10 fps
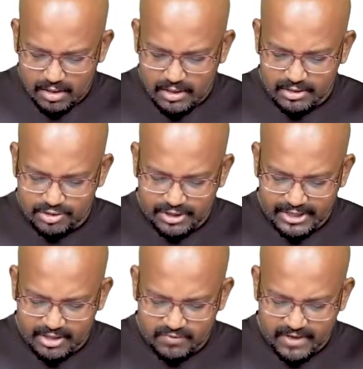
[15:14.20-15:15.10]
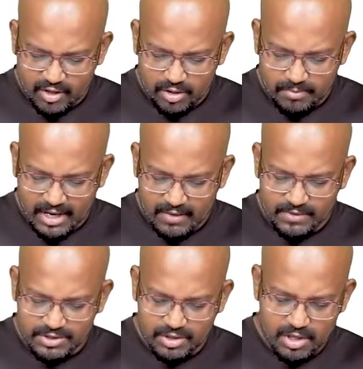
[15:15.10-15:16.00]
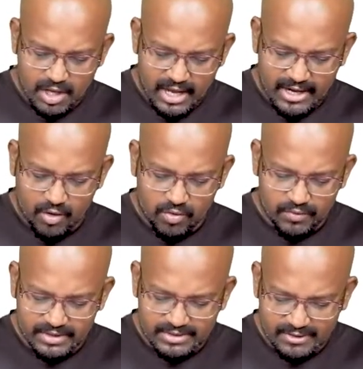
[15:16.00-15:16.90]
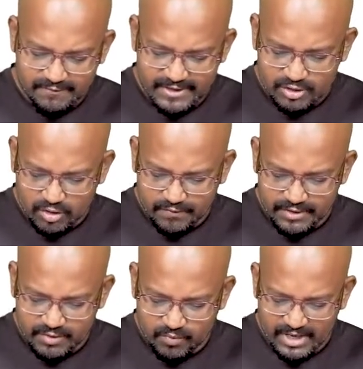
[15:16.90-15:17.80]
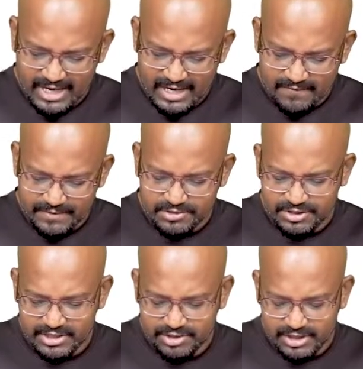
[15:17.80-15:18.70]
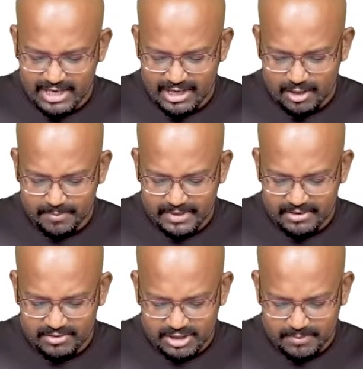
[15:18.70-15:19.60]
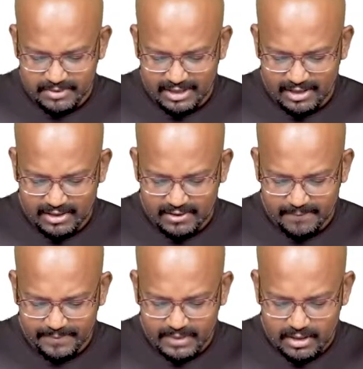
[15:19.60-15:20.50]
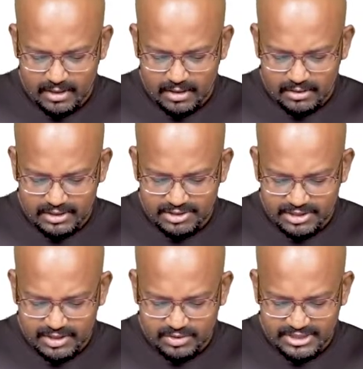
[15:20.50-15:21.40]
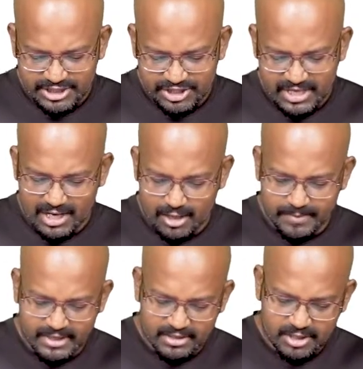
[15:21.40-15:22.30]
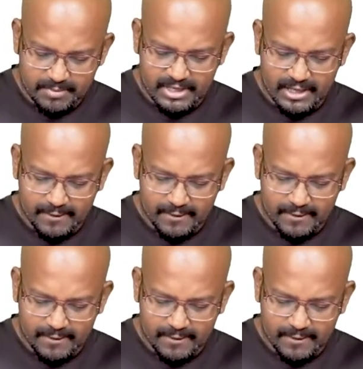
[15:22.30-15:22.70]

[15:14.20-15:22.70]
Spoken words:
Consider here is where your blood vessel, and on the surface of it, we have the CGRP receptor. This is your CGRP receptor.